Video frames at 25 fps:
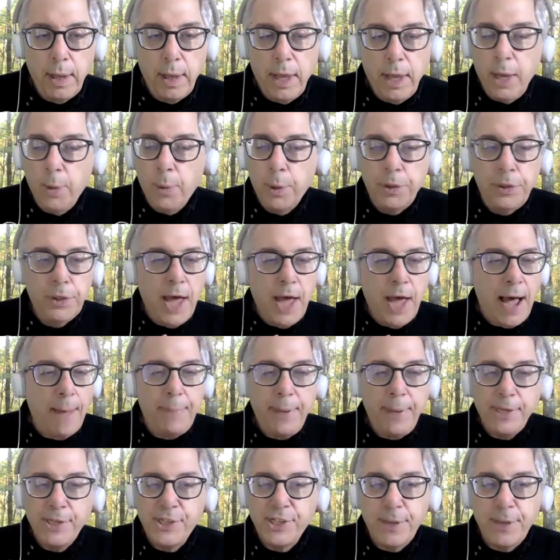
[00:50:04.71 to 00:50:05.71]
It would not
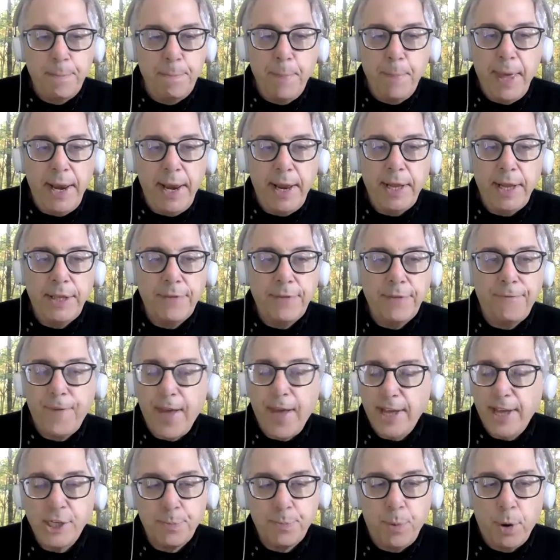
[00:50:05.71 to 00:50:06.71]
be submitted to
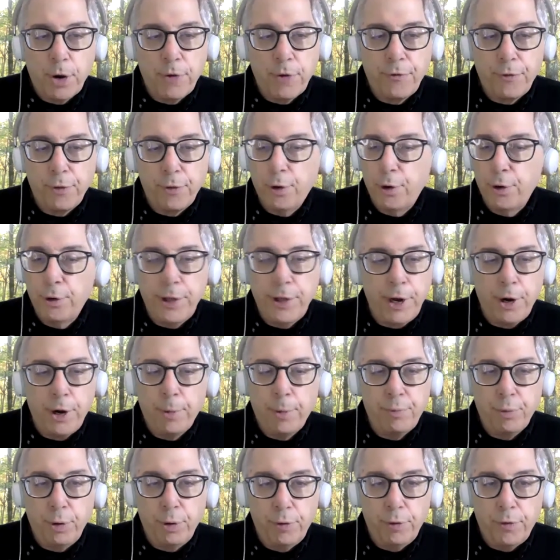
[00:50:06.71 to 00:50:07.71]
Facebook for their
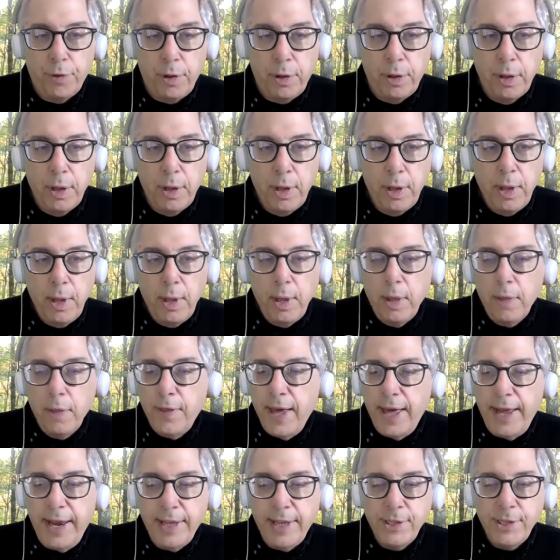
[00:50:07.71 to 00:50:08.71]
approval.
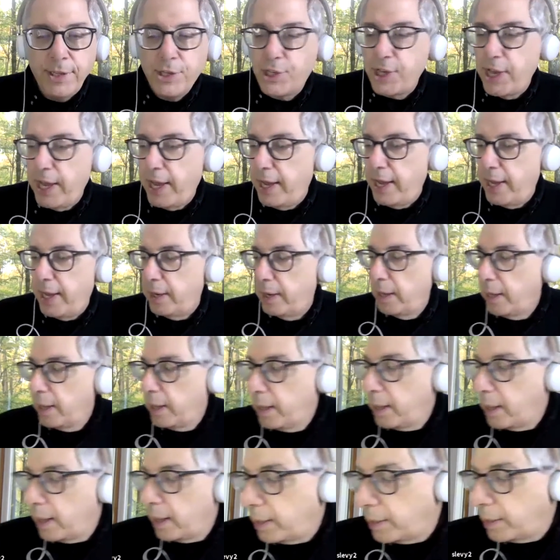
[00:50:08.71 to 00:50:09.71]
They didn't say it
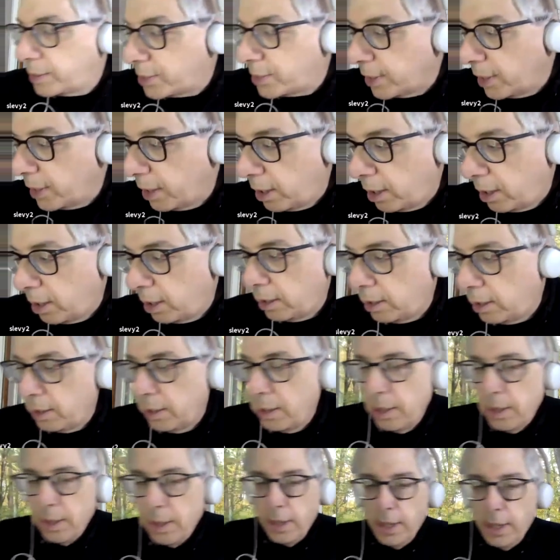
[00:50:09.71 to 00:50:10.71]
until
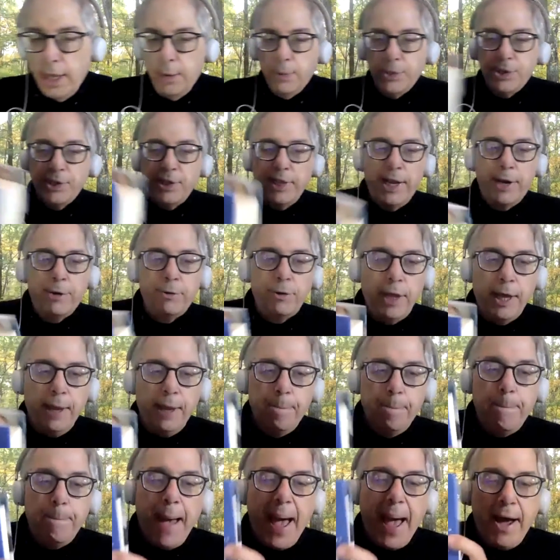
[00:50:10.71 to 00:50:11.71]
it was literally
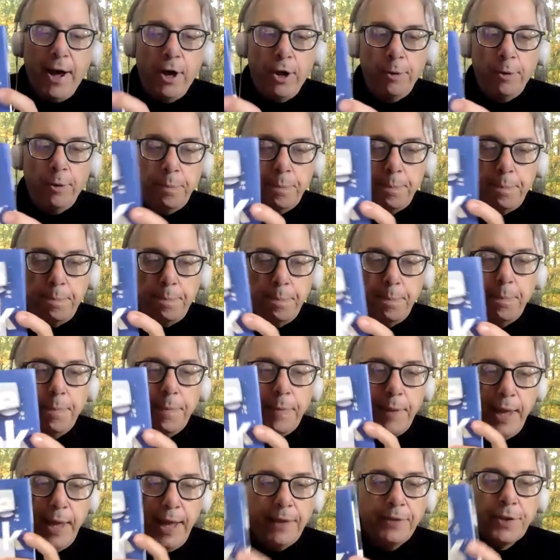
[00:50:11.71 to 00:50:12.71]
bound
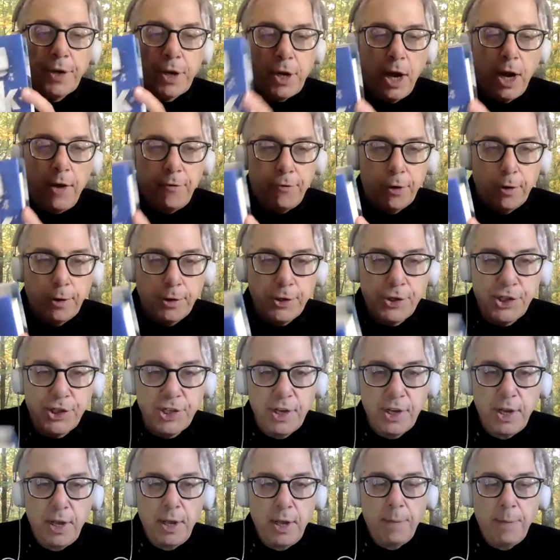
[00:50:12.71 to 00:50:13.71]
into covers.
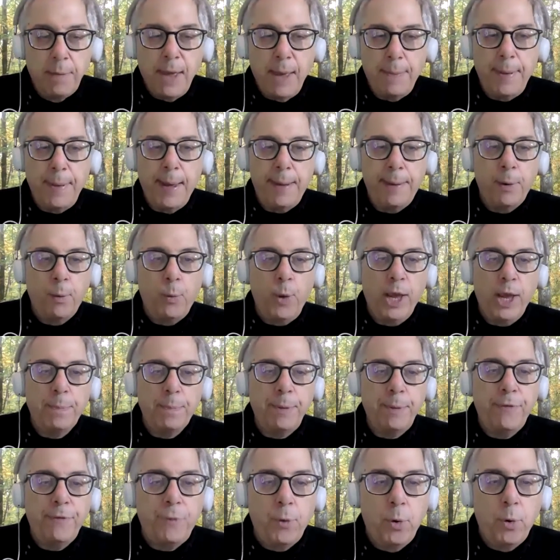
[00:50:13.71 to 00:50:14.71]
Maybe about a week
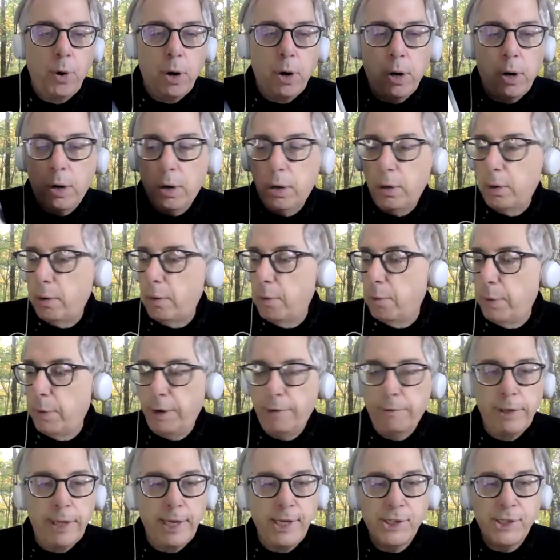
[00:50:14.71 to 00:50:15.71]
before we
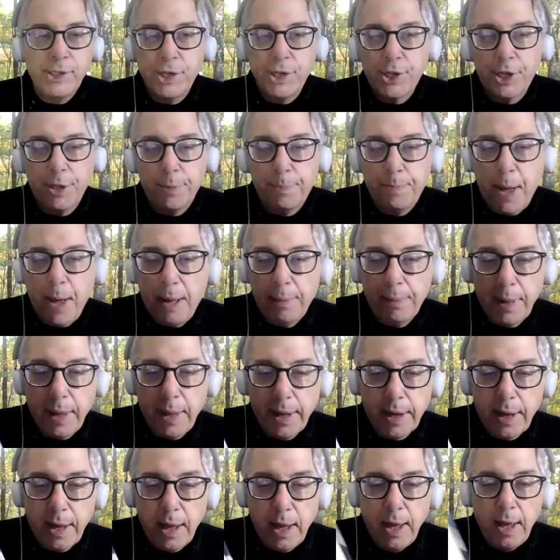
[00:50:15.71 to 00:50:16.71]
released it to the
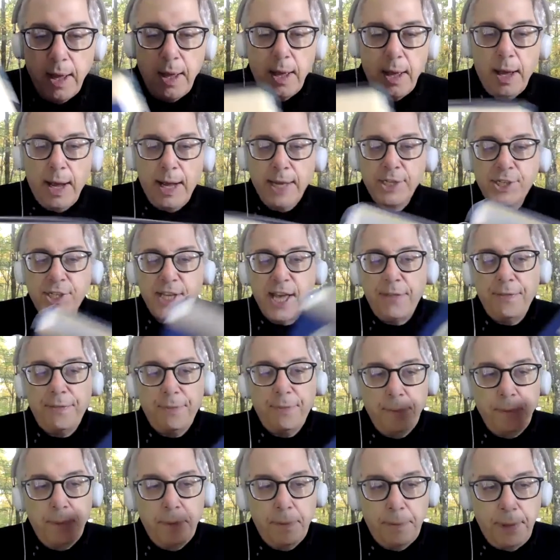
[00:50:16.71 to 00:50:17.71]
public, I sent
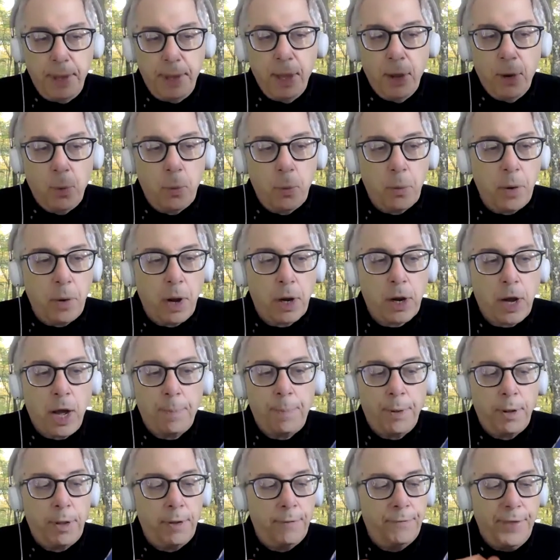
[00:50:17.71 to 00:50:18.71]
you know a
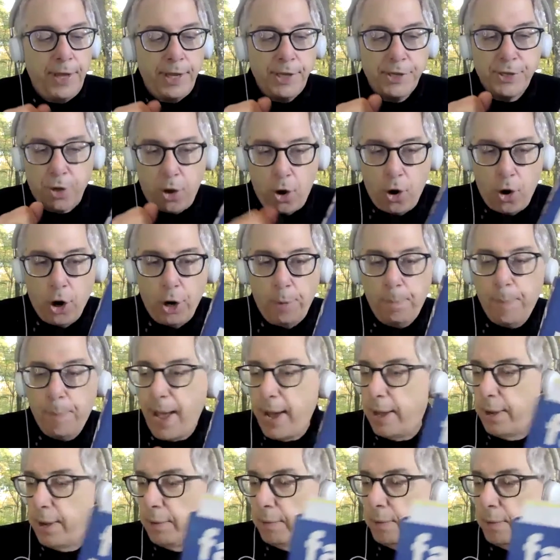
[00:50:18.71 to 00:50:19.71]
couple of these
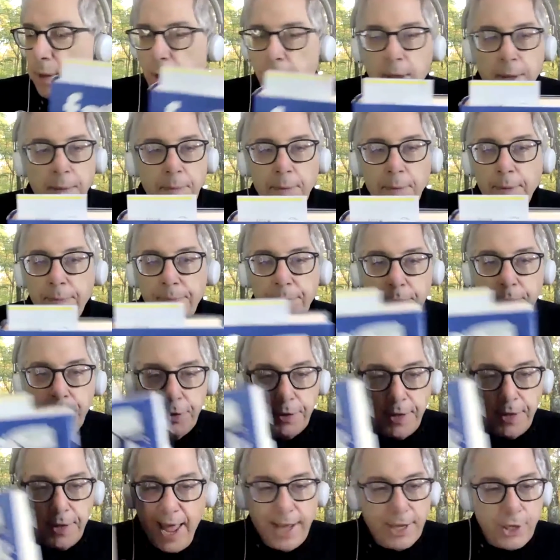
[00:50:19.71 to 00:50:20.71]
hardbound
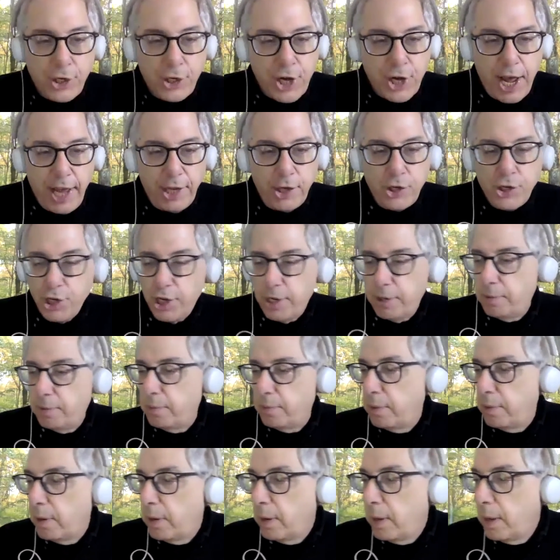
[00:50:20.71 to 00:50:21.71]
can't change it.
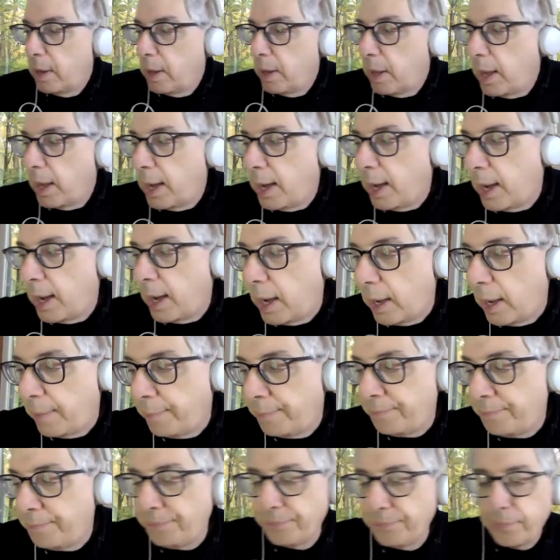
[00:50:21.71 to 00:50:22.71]

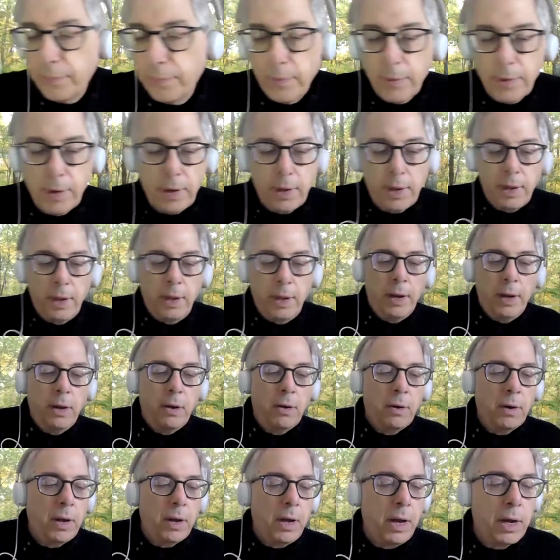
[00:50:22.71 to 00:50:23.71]
Um, you
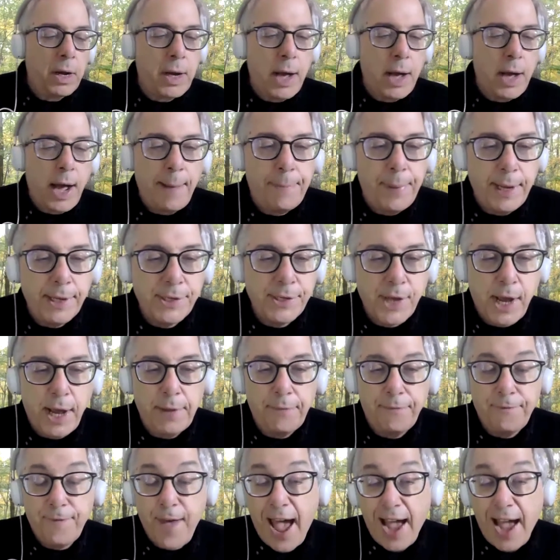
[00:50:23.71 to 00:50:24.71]
know, uh, copies. I
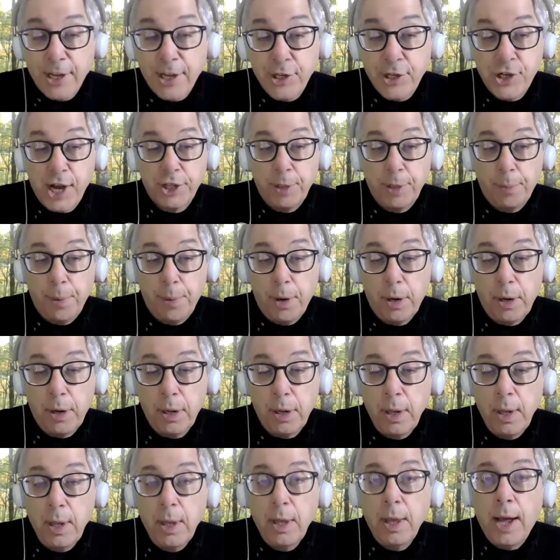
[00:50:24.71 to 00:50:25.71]
fact checked the book.
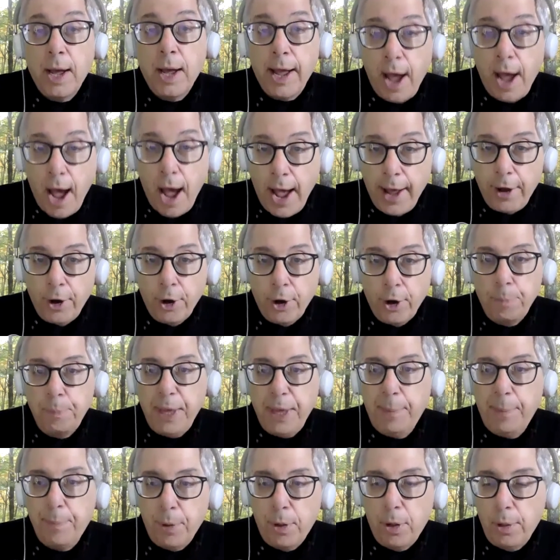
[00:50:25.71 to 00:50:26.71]
I hired
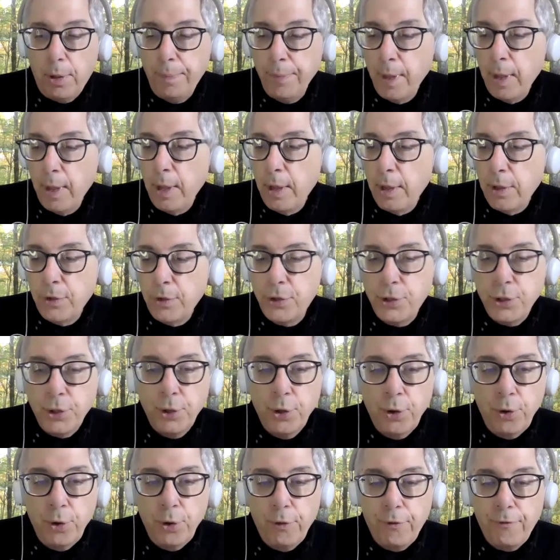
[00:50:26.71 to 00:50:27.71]
people
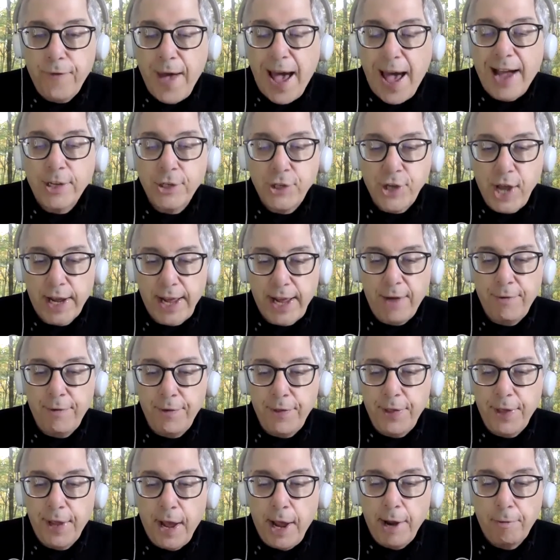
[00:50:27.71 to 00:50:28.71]
to fact check
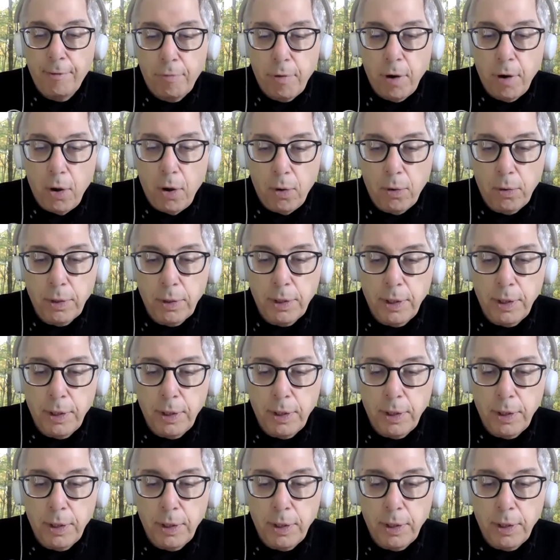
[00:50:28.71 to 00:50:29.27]
everything I wrote.